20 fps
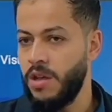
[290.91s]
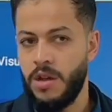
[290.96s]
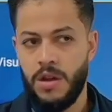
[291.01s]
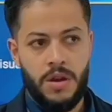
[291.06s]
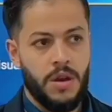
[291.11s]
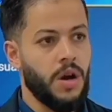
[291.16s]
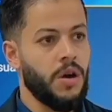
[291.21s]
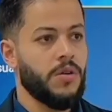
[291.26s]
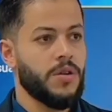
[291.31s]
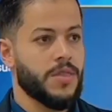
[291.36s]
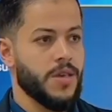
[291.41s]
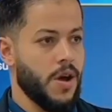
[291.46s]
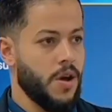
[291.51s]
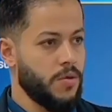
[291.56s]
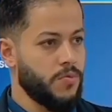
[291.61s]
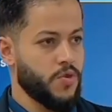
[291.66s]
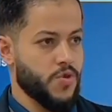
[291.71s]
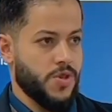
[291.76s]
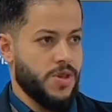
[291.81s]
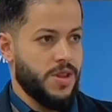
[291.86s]
No, it's a
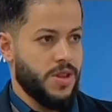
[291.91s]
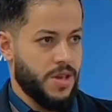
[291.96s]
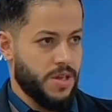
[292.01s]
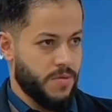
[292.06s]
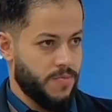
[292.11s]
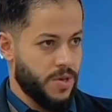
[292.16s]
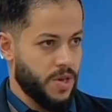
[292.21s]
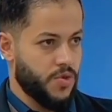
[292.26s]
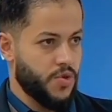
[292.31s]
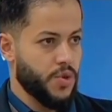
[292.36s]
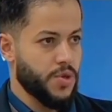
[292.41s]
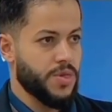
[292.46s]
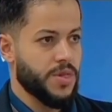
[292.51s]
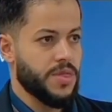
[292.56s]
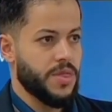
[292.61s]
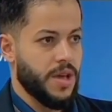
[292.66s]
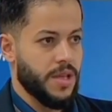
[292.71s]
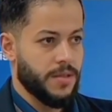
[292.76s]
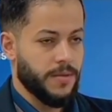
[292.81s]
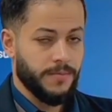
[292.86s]
homogeneous mixtures
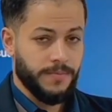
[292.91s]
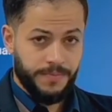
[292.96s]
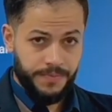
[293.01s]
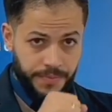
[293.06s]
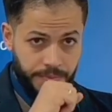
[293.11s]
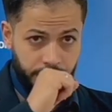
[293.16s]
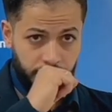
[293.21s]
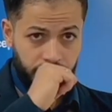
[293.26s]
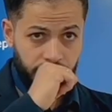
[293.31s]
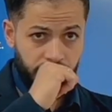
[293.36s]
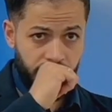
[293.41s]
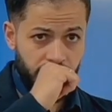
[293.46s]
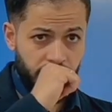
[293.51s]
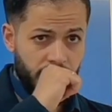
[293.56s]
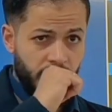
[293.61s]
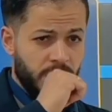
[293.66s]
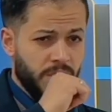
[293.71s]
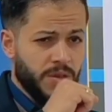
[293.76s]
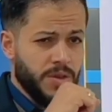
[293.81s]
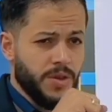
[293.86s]
that
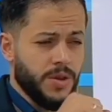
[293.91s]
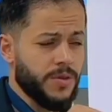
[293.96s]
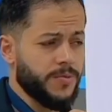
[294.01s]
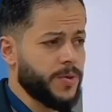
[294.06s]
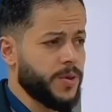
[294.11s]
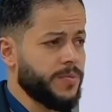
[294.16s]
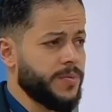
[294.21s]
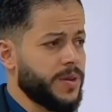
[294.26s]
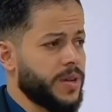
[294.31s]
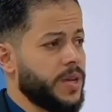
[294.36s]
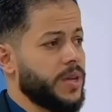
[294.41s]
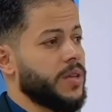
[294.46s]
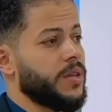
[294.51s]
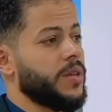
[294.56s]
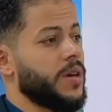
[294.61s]
uniformly